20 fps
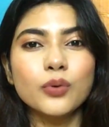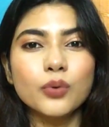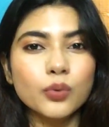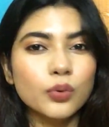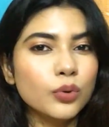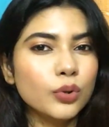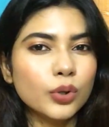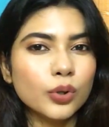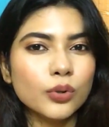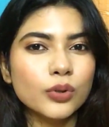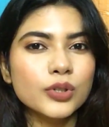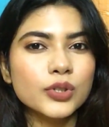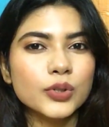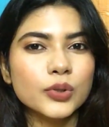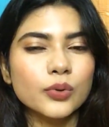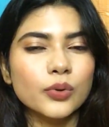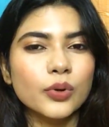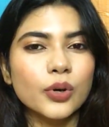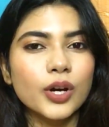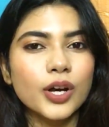cool tone,
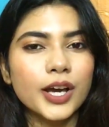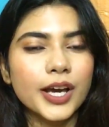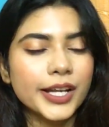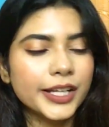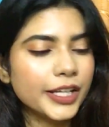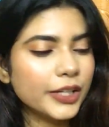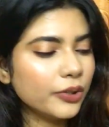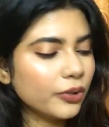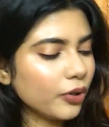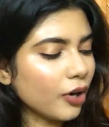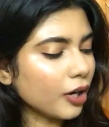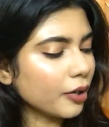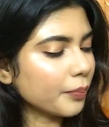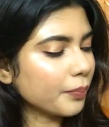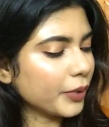so they do not